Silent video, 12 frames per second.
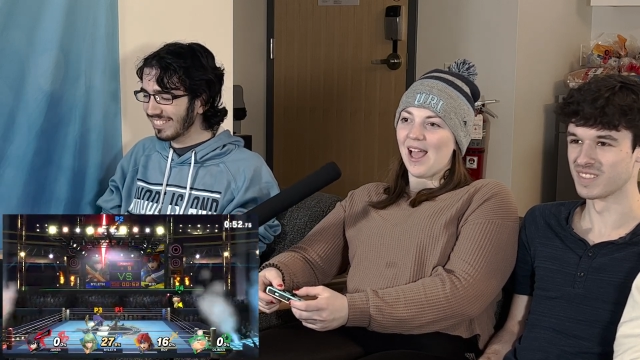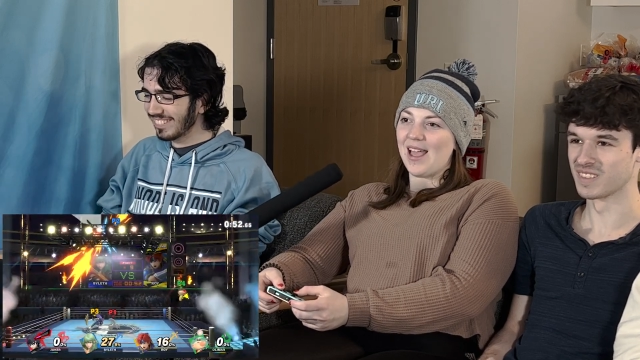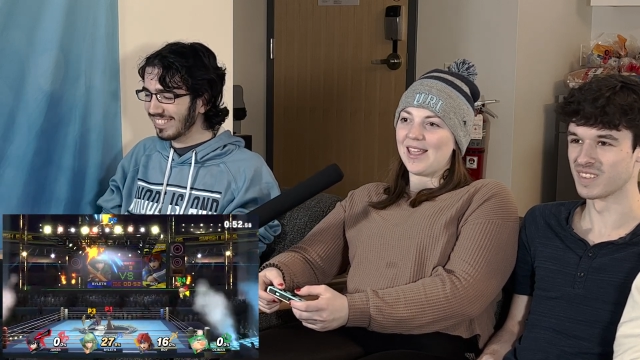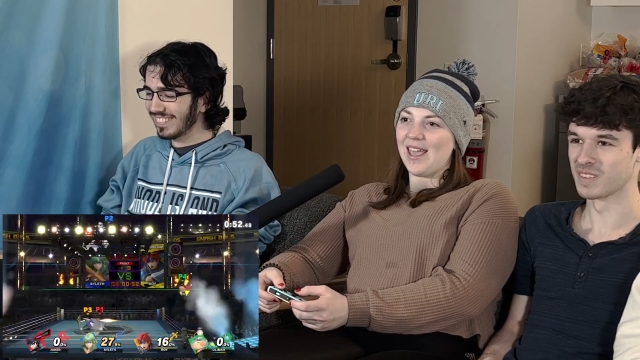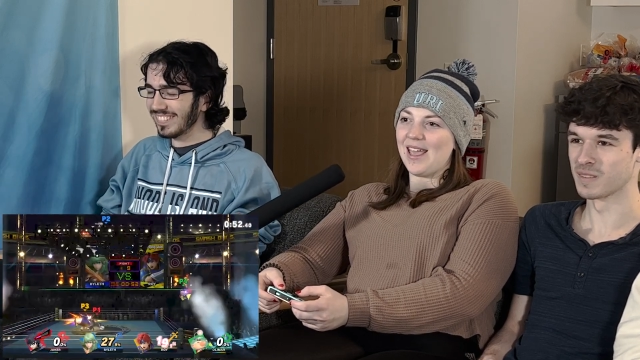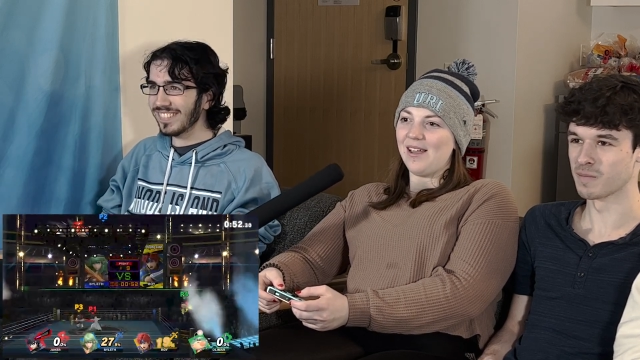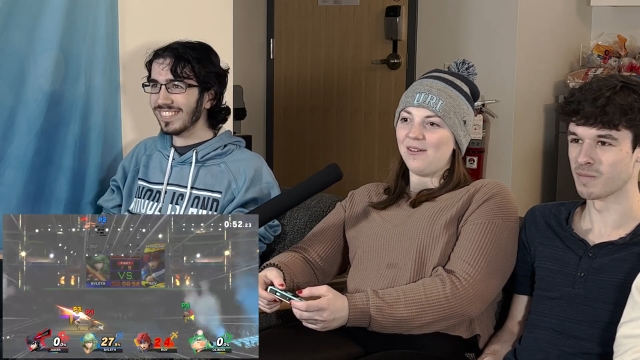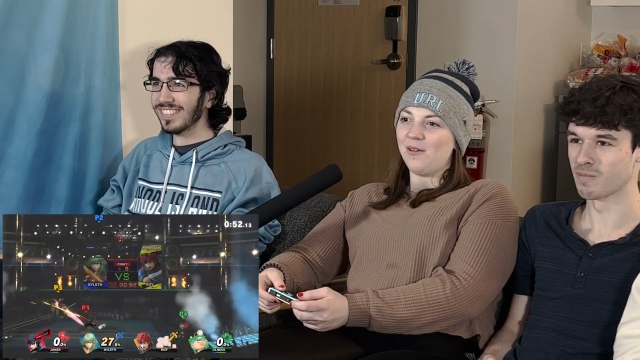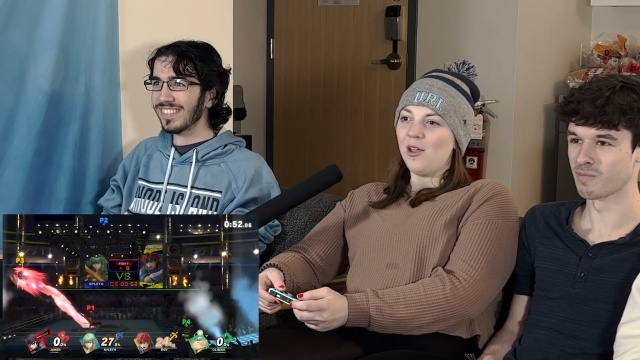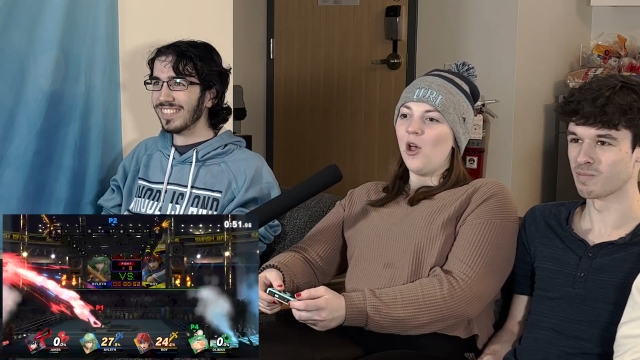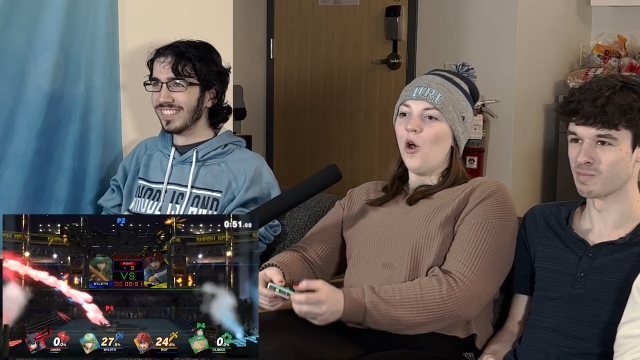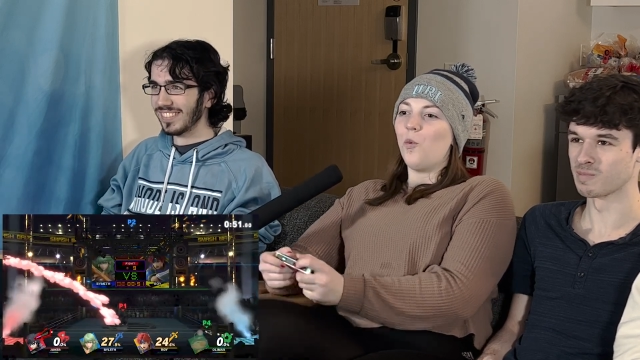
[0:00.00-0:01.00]
Speaker 1: I can't.
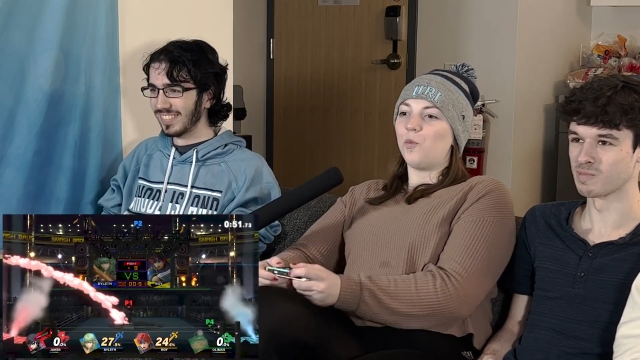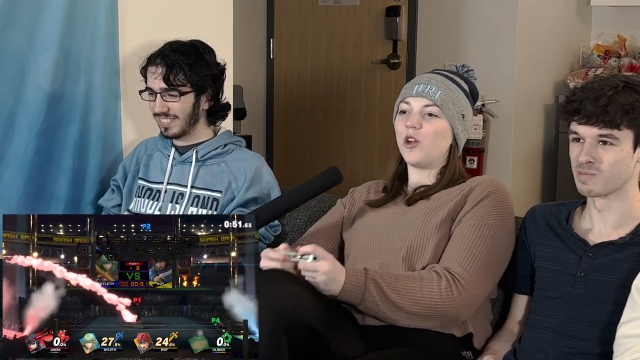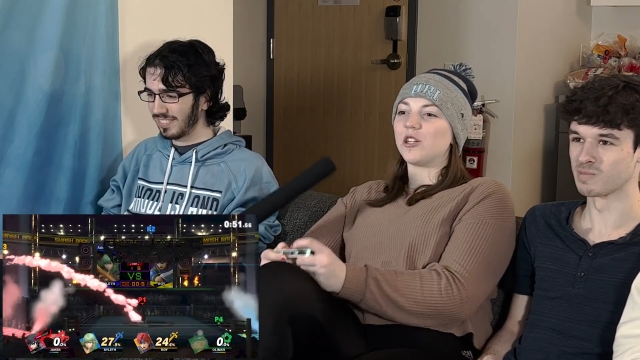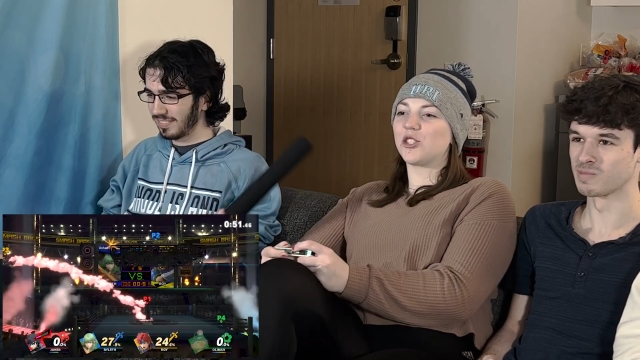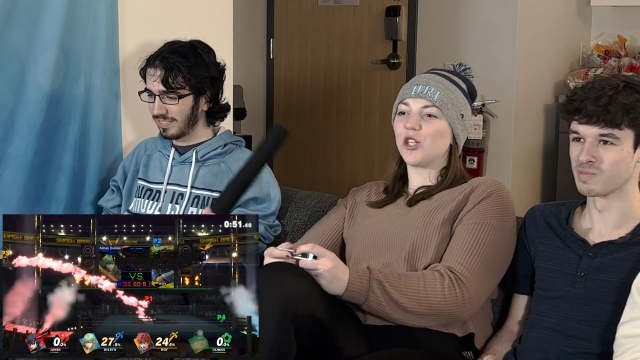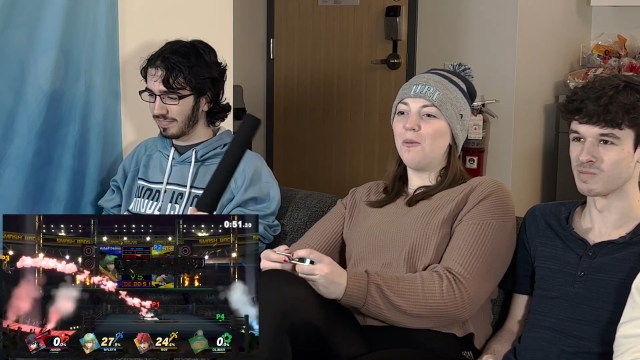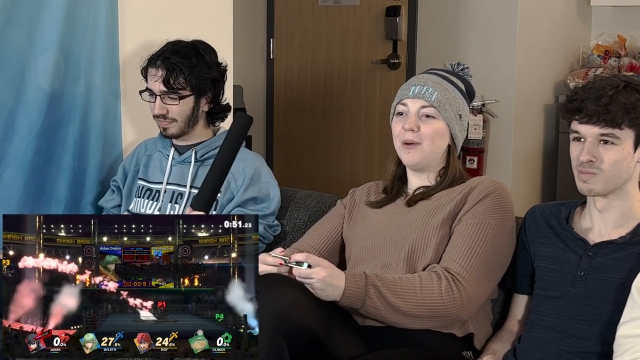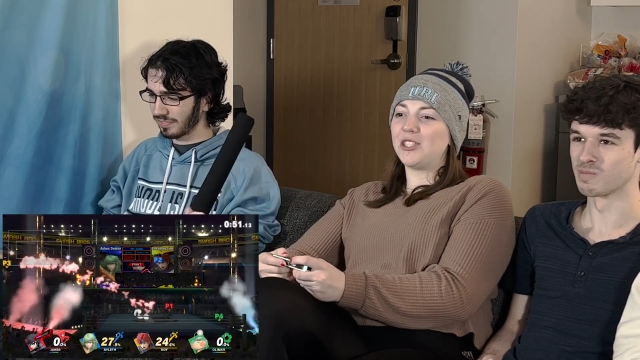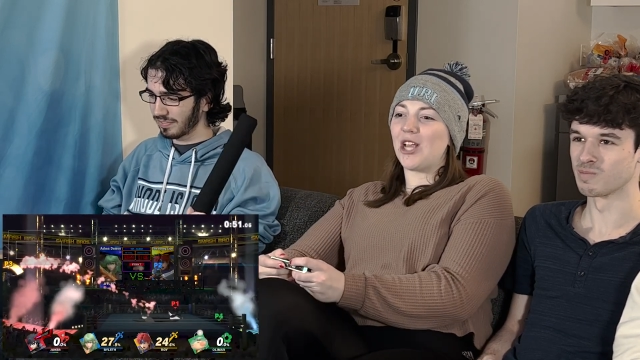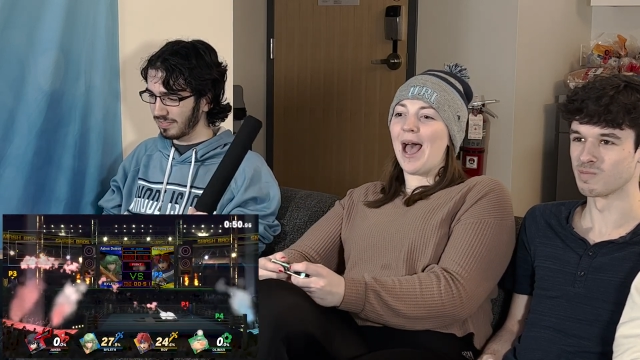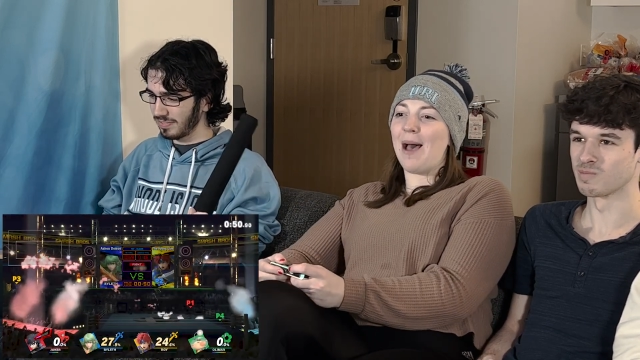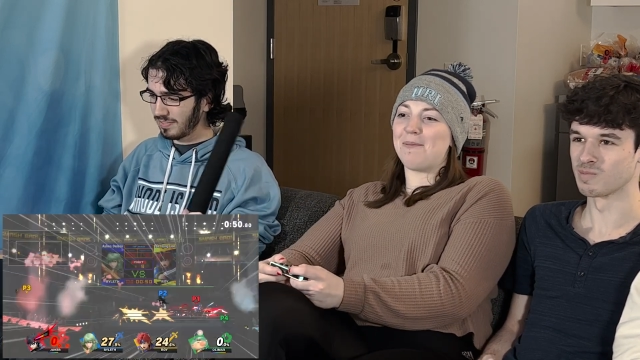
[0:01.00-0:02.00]
There's so much
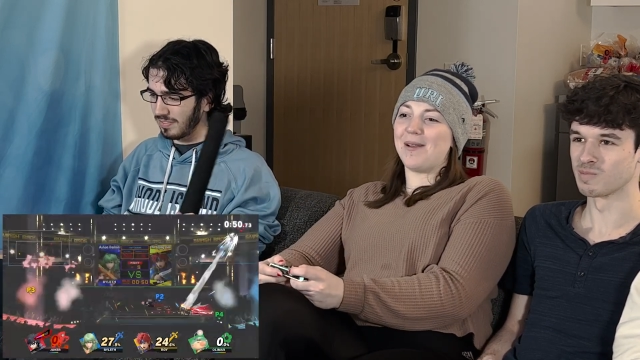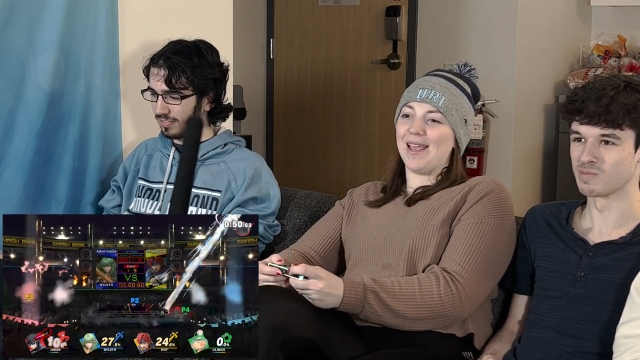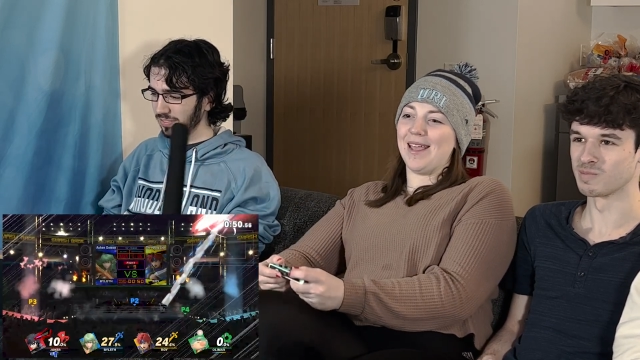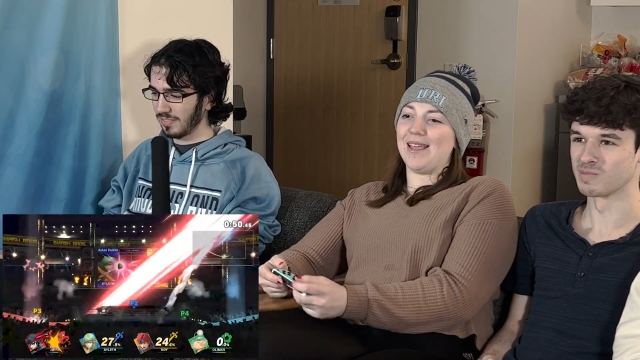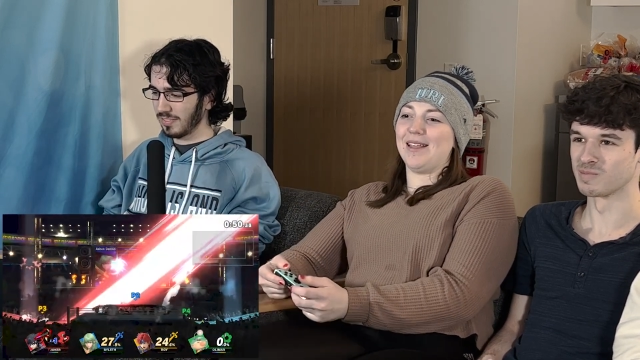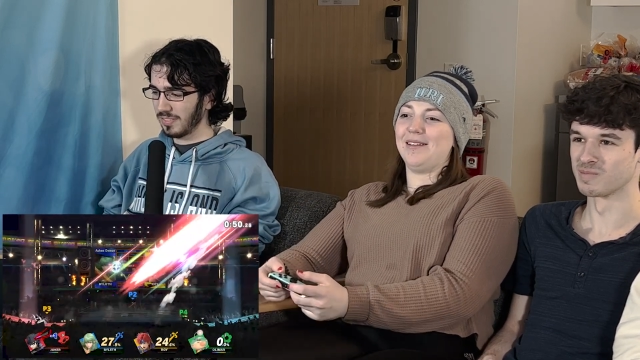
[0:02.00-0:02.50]
happening.